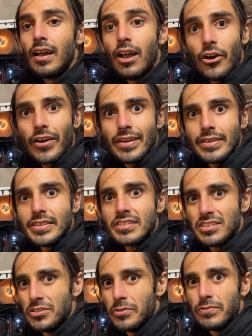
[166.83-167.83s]
all right,
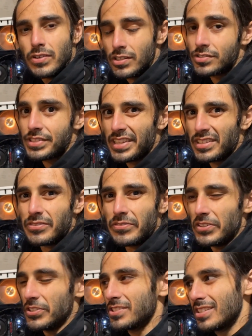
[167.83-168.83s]
so first things
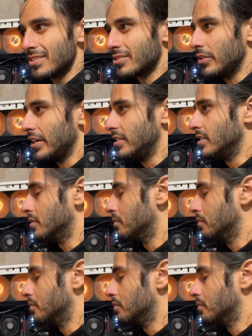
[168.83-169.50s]
first, let's go ahead and